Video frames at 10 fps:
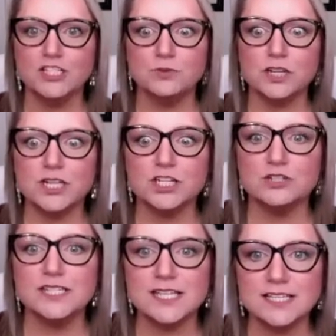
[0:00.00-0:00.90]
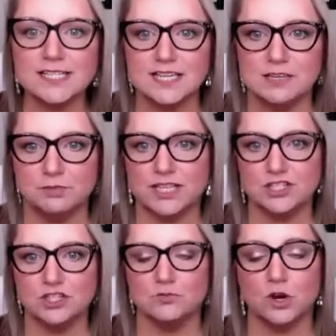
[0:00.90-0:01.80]
So we're going to do 16
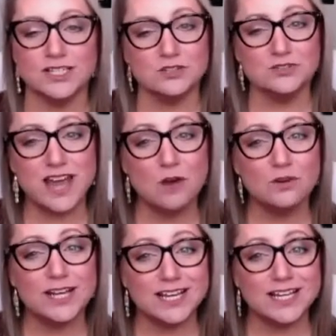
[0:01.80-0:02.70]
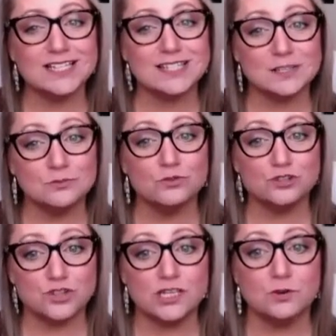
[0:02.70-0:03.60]
plus 2 more. So now we're getting into some
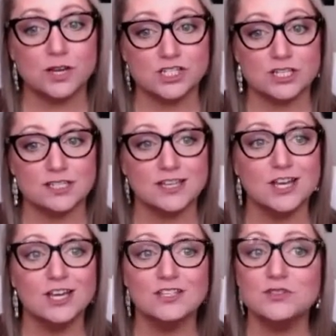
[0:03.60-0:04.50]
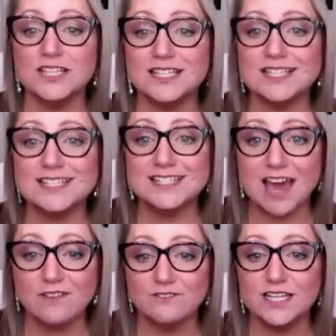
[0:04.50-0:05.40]
tricky questions. So this is
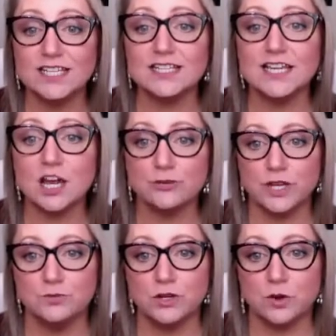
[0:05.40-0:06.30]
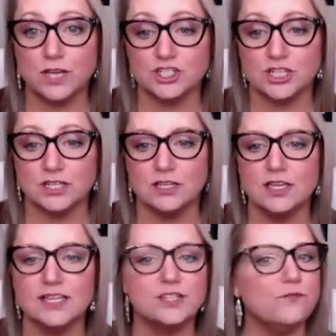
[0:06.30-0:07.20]
definitely a grade 1 question.
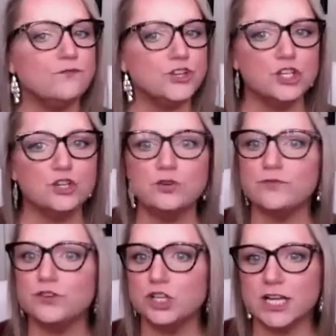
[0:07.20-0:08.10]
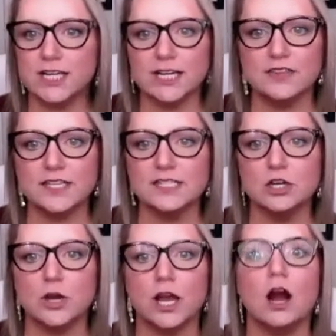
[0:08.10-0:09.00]
So for you, if you're looking at this
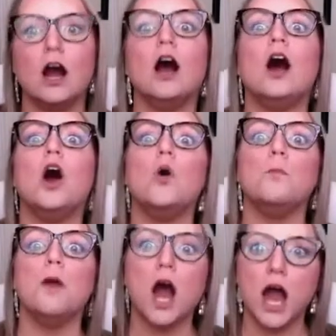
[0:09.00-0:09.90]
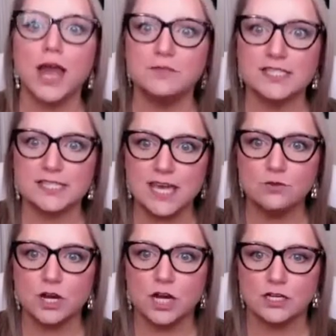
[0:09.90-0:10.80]
and going, oh my, Mrs.
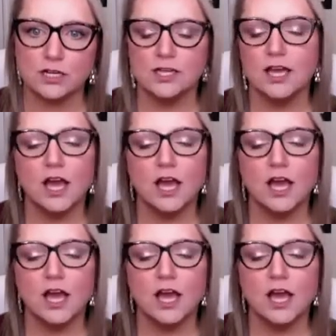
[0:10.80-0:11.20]
Hayward,